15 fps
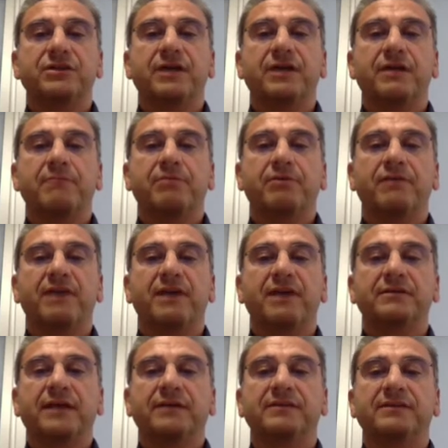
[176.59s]
and
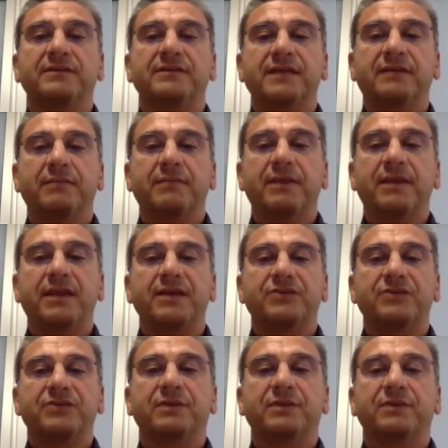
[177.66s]
provided at central
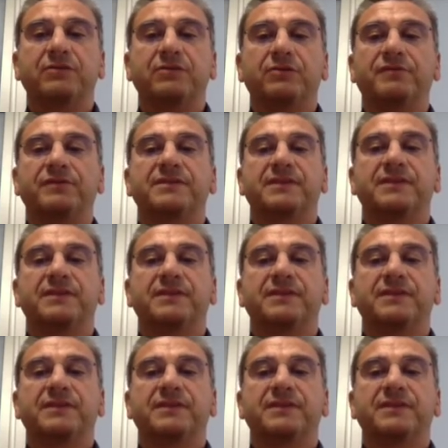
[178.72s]
management office